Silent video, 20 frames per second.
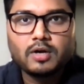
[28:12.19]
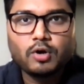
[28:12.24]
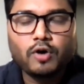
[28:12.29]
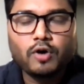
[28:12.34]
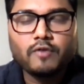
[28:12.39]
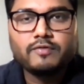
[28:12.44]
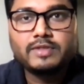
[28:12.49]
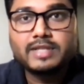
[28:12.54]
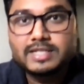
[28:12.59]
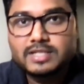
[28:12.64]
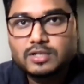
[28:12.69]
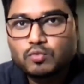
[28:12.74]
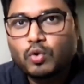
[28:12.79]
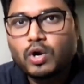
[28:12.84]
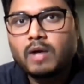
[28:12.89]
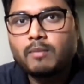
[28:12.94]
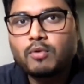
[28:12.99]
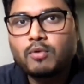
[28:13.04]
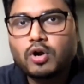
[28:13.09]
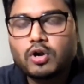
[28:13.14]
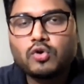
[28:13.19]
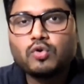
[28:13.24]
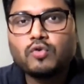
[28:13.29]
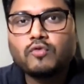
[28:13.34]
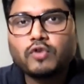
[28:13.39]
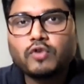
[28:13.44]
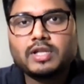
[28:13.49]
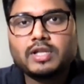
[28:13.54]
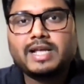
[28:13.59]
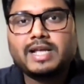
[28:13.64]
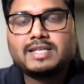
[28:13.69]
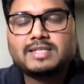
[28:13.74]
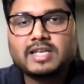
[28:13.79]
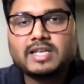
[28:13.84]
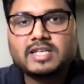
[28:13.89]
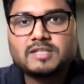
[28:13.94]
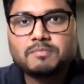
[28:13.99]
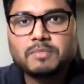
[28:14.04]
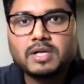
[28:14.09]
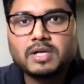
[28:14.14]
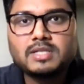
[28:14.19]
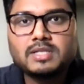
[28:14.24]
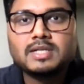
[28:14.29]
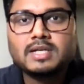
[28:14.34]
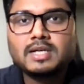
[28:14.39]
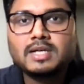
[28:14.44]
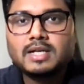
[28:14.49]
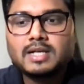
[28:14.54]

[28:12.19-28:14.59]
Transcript: of this is what I'm going to do for the next 6 months,